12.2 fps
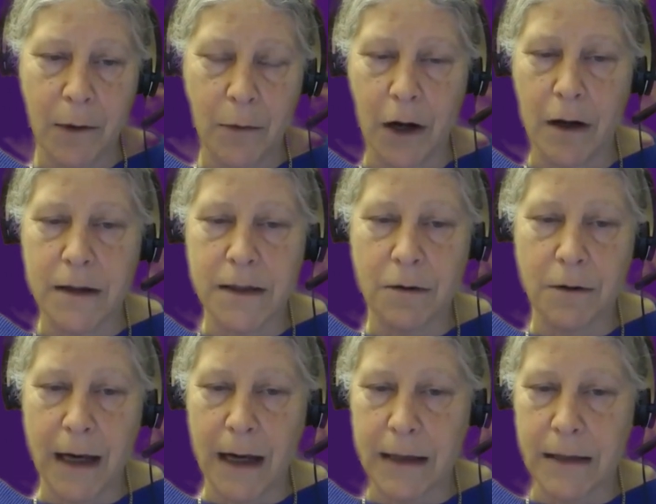were also
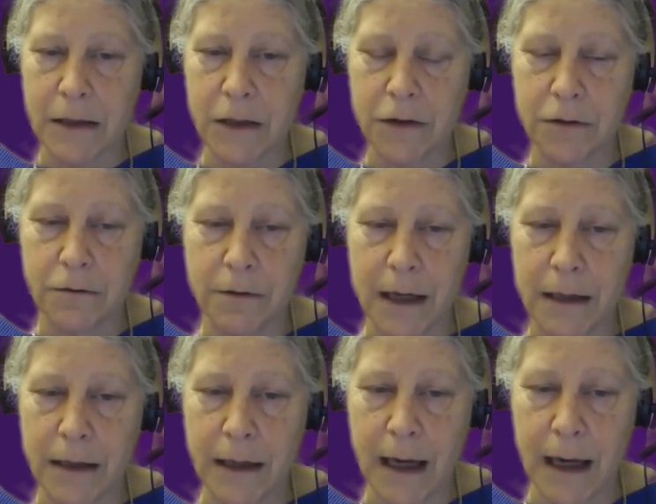asked to
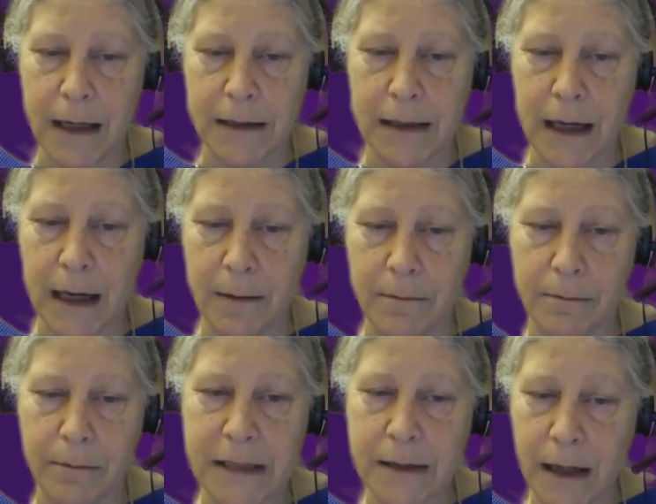indicate,
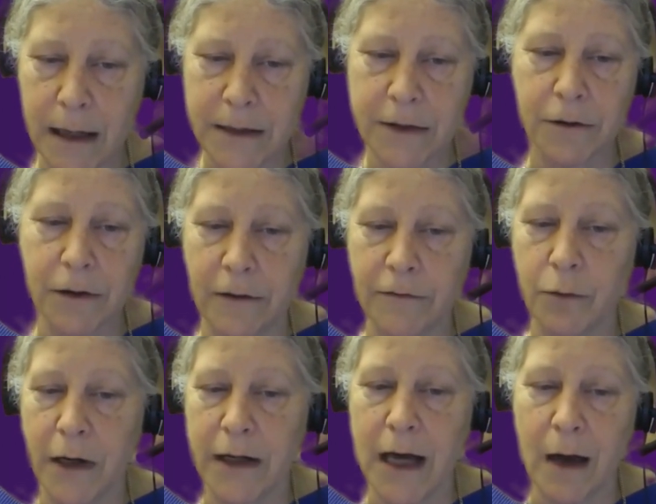besides their loved
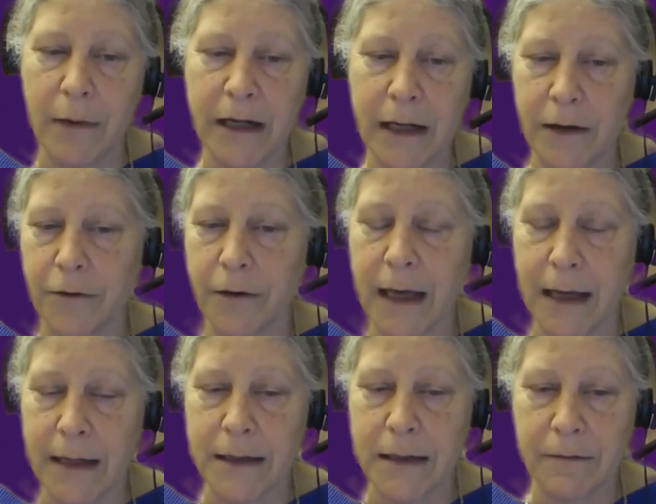one, how many other
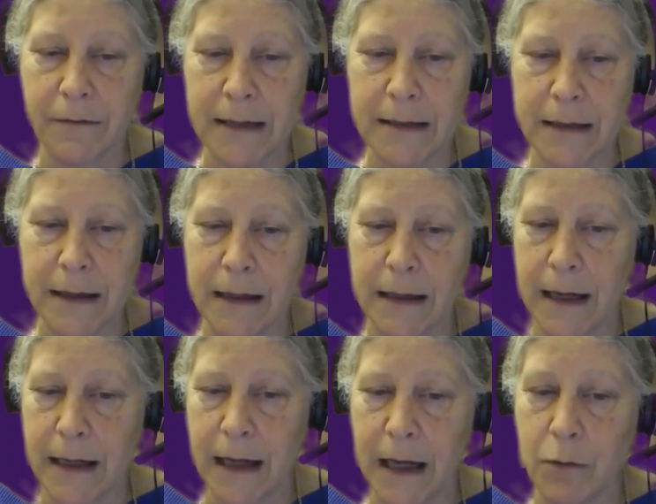cases of
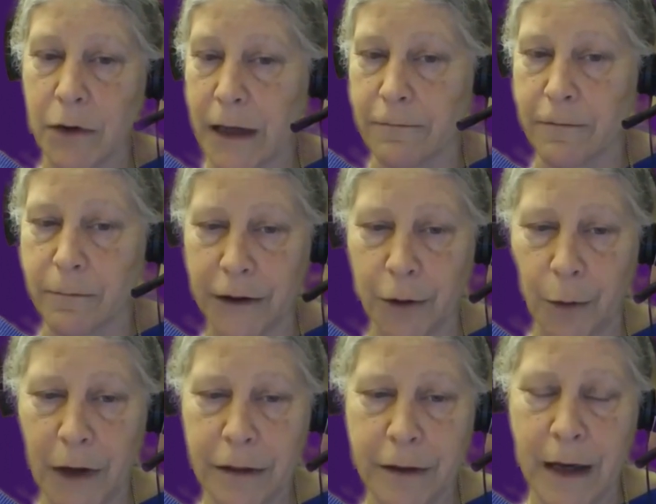SCN8A were they familiar
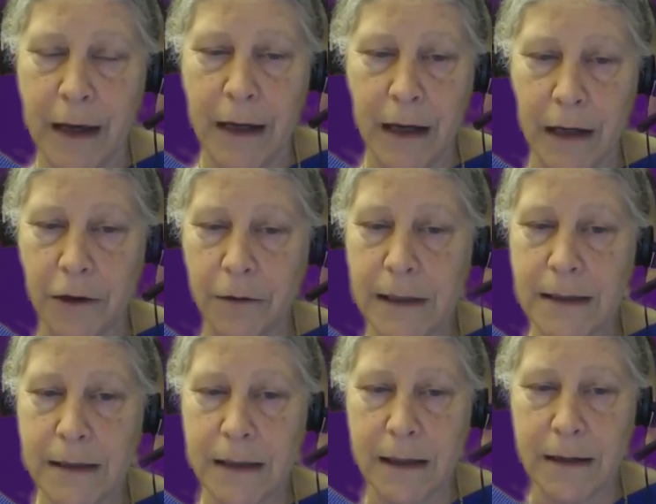with. And you can
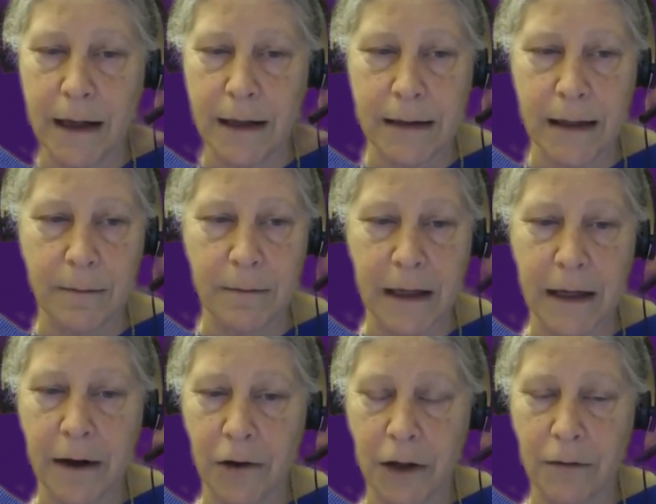see that the
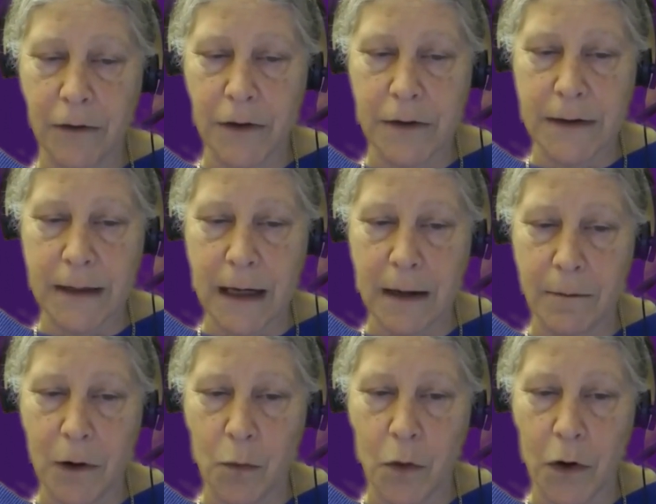caregivers
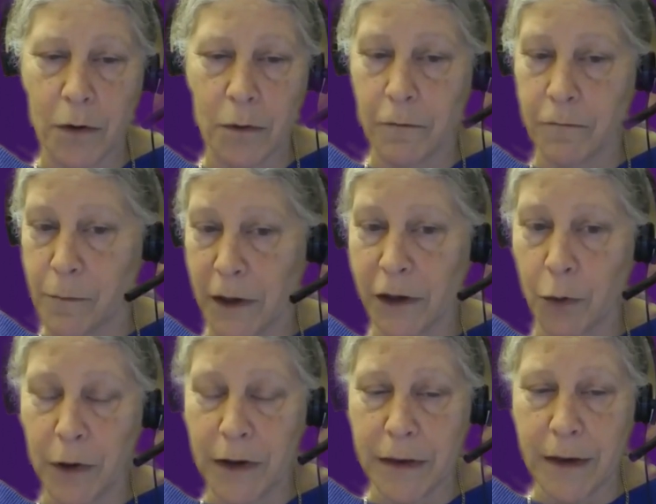were familiar
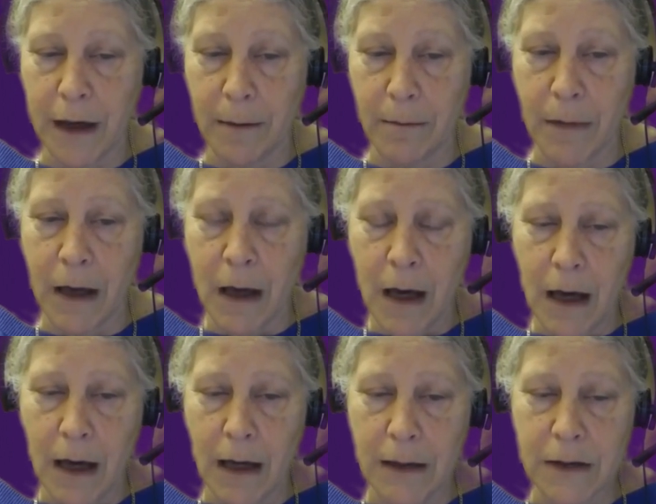with
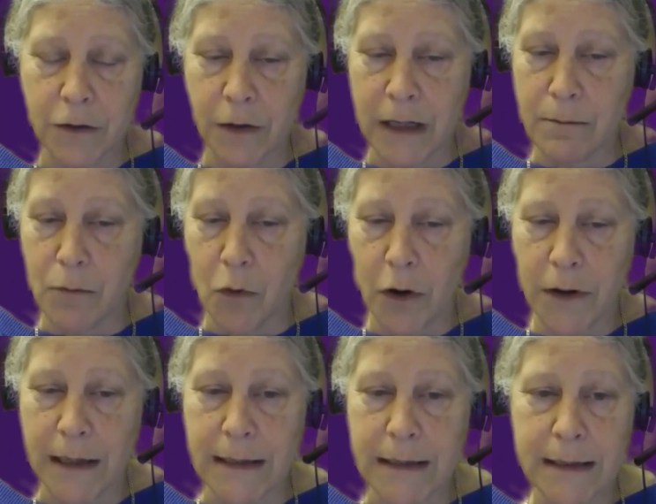certainly more
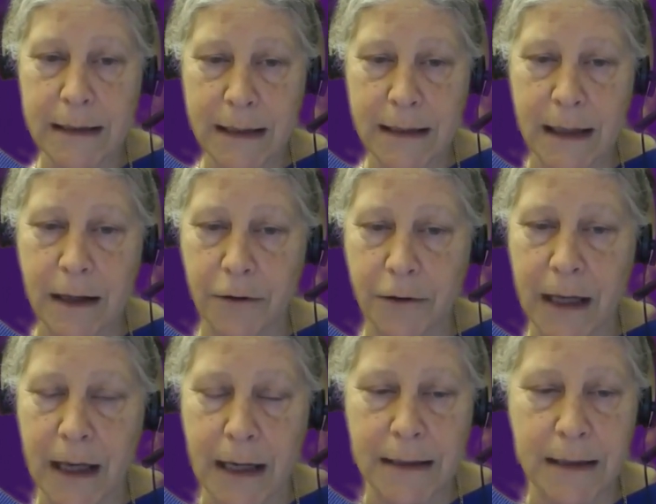than 6 other
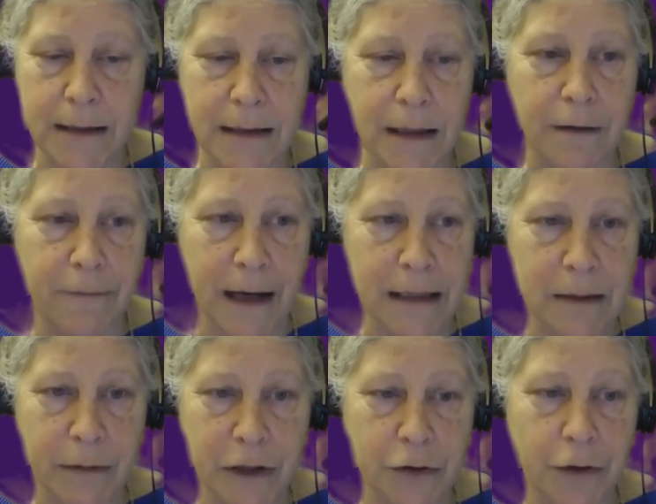cases in the vast
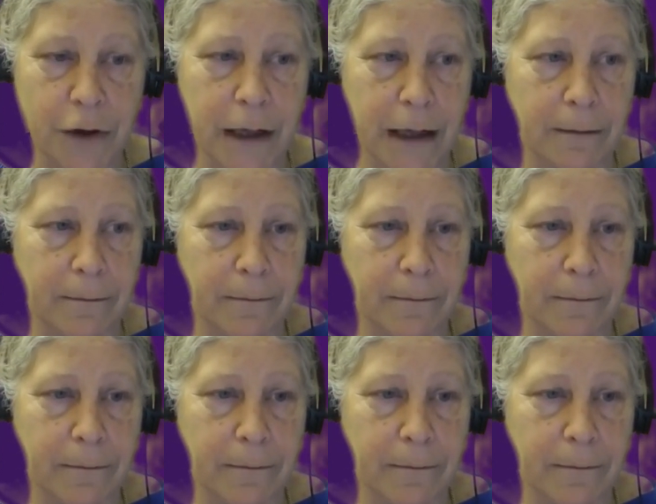majority.